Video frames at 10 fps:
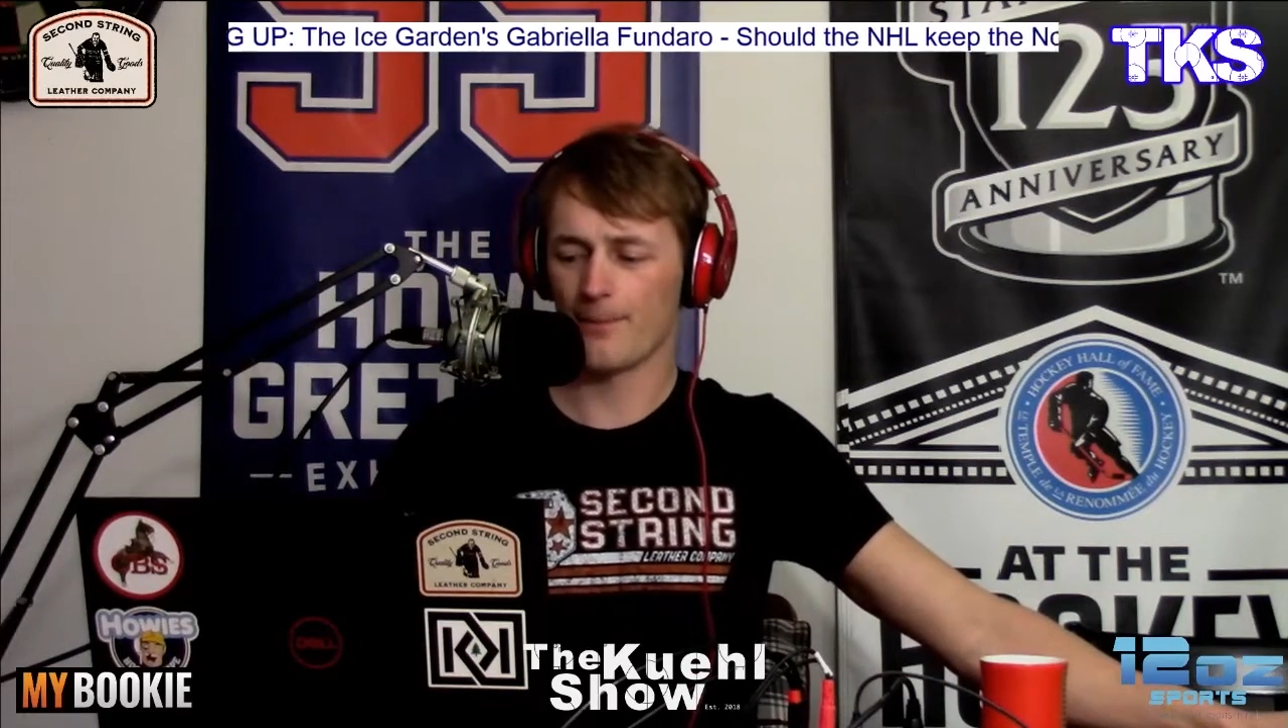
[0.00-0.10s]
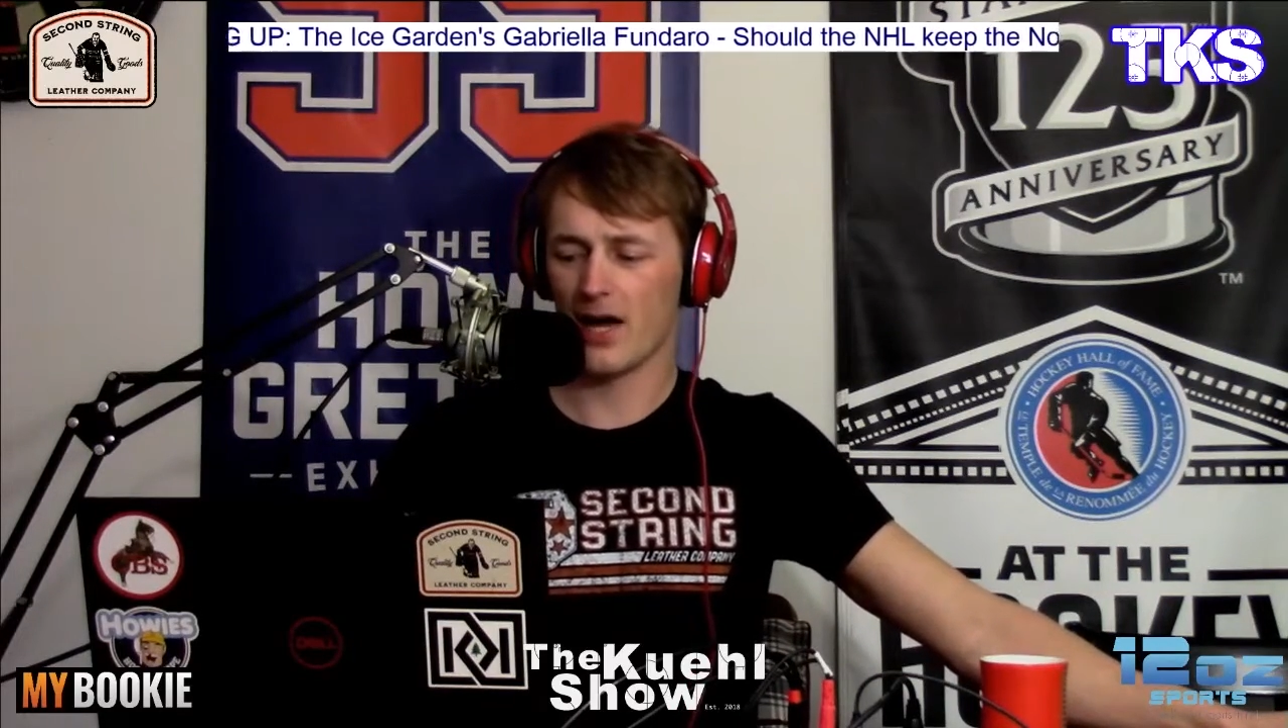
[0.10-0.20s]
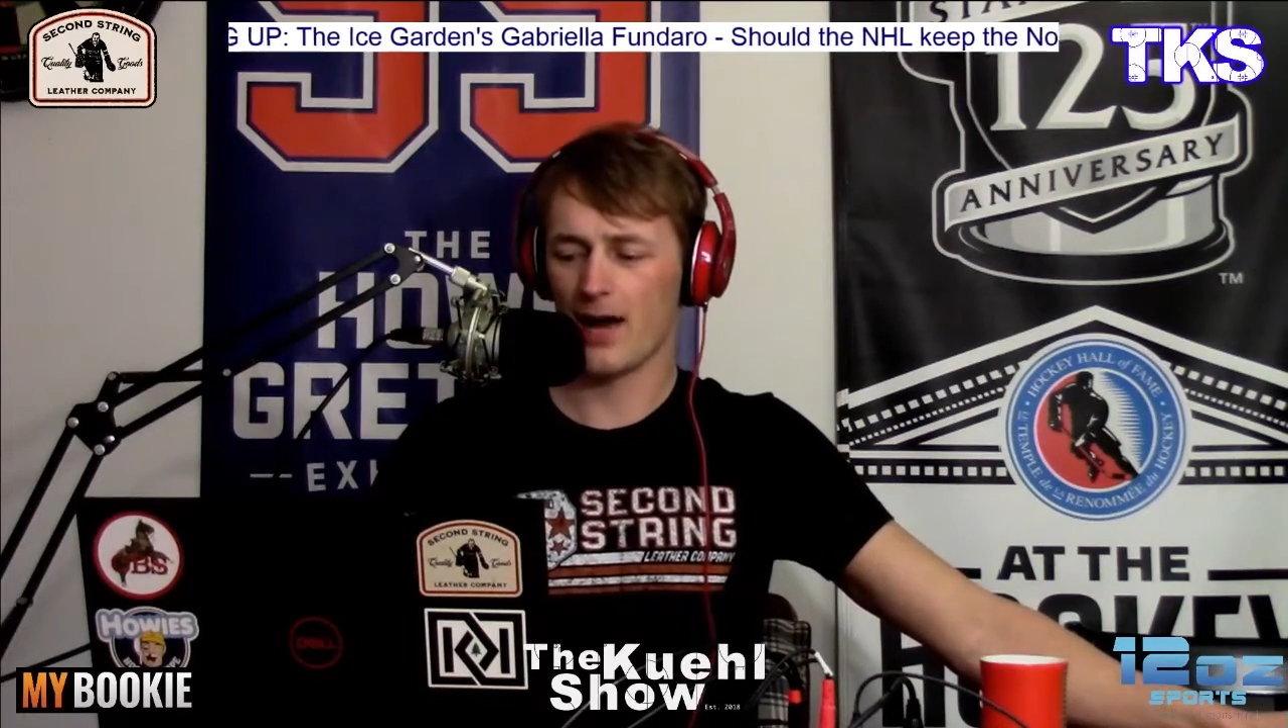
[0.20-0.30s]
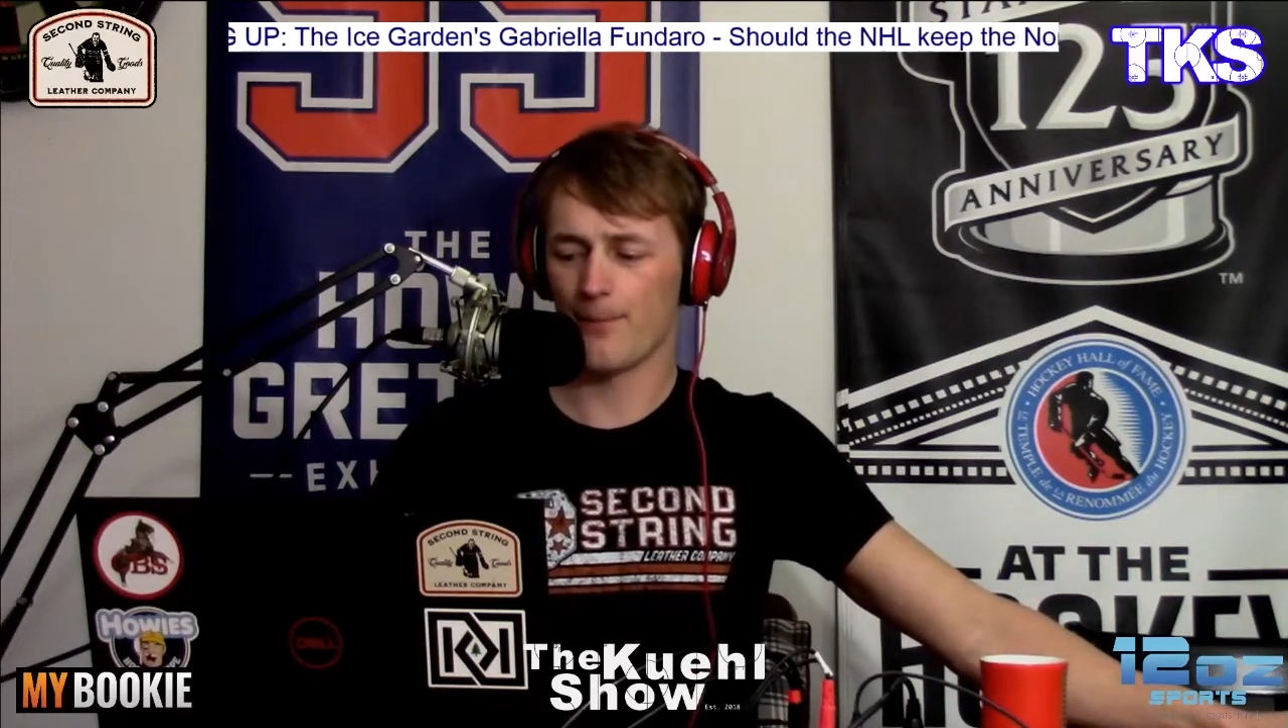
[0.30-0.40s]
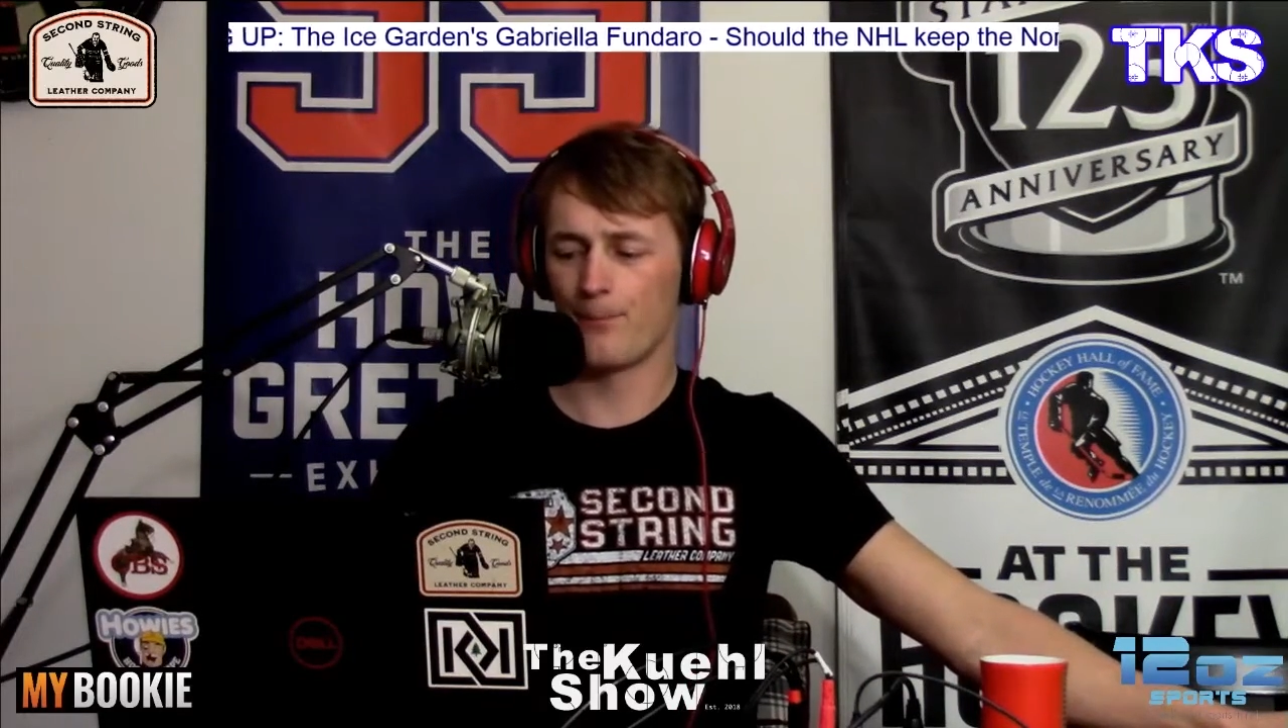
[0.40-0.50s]

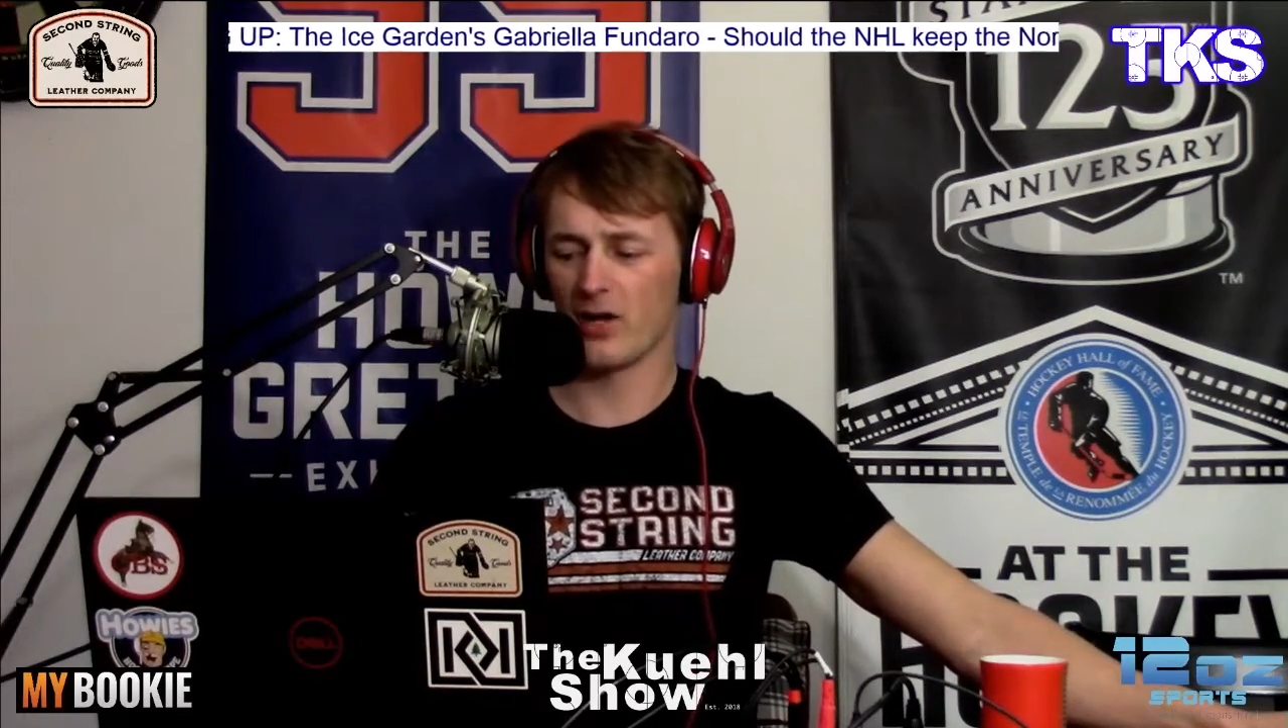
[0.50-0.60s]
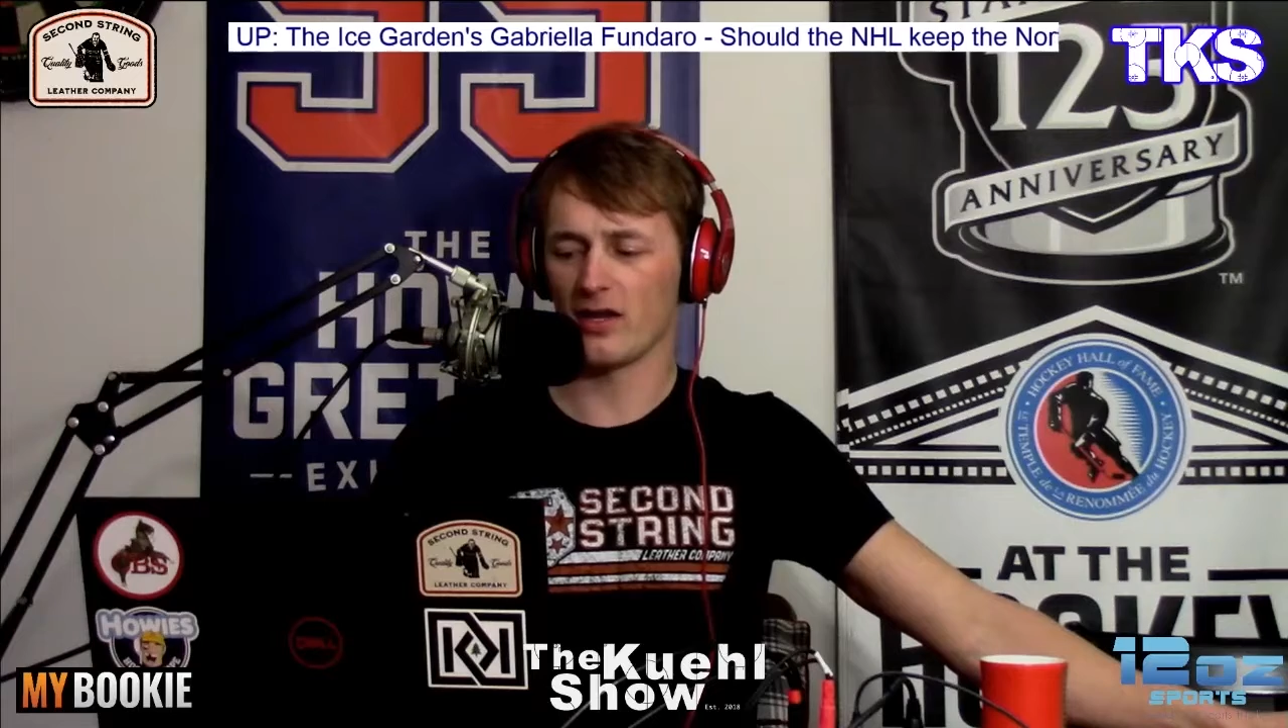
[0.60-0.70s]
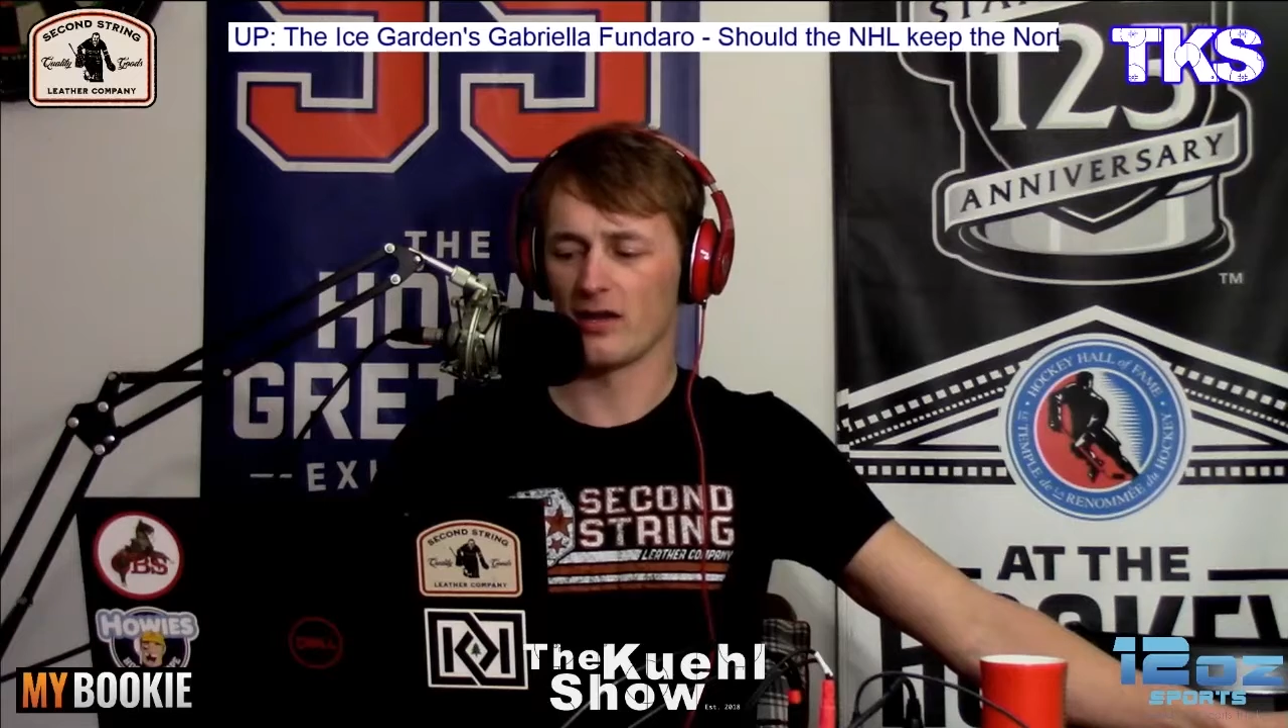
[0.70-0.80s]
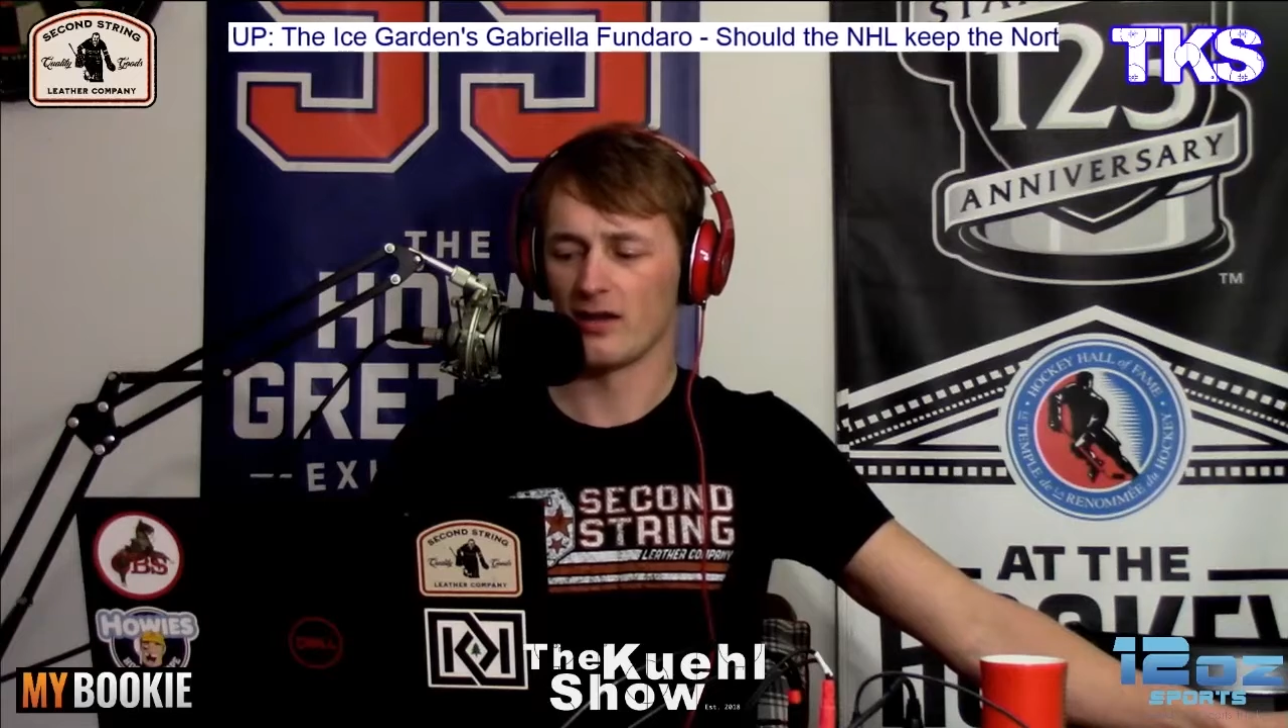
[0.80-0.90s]
MyBookie.ag.